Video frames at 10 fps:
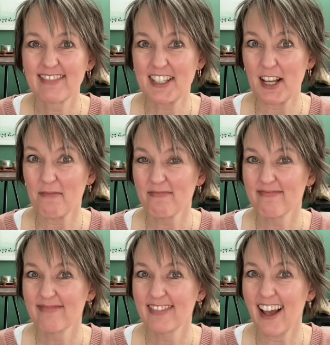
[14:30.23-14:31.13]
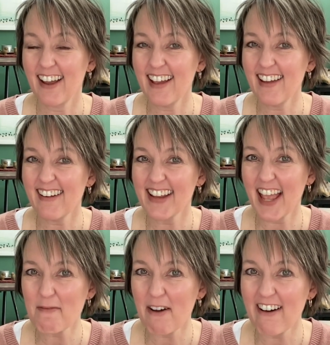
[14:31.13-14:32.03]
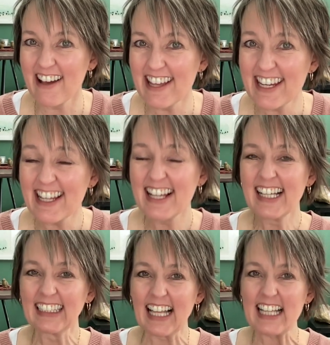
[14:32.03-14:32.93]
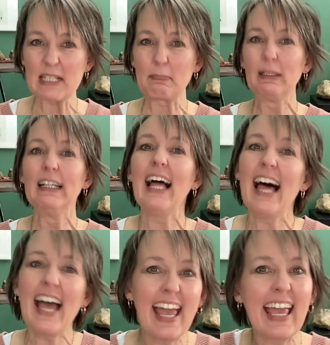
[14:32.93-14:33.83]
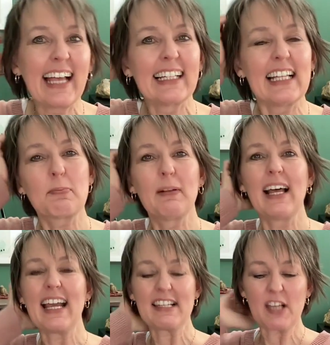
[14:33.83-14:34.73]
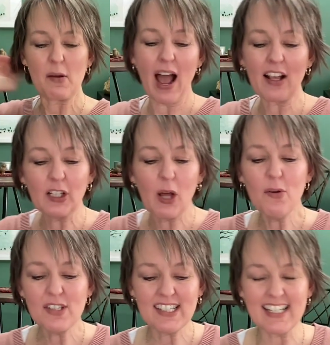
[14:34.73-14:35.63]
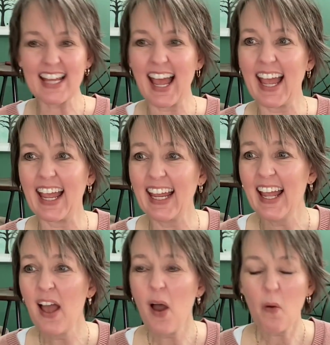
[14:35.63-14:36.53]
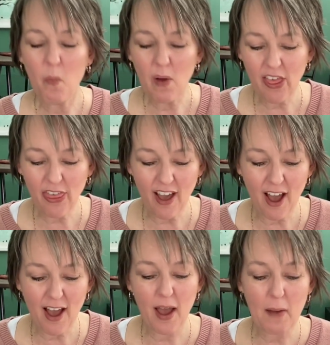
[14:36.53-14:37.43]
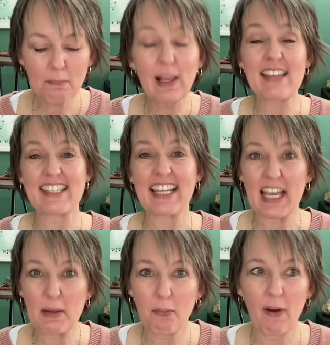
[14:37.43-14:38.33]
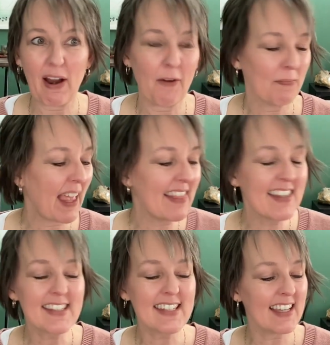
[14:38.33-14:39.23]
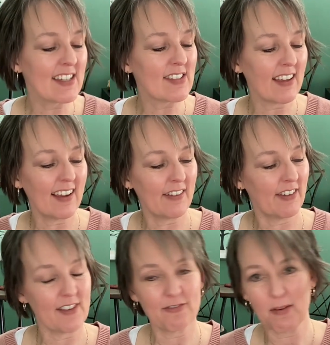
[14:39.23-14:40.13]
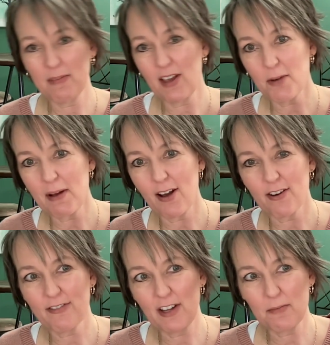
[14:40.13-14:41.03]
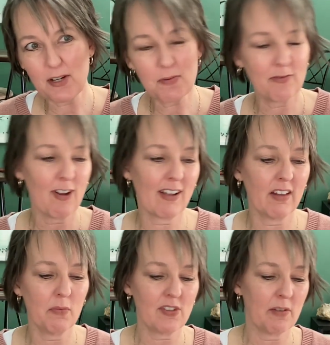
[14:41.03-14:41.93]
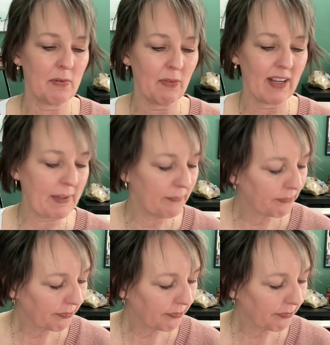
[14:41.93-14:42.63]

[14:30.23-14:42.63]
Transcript: So, got it? Game on. Let's play. Let's play. So, I close today with a blessing and a prayer. And this is, again, from the autobiography of Benjamin Franklin, which I've been reading.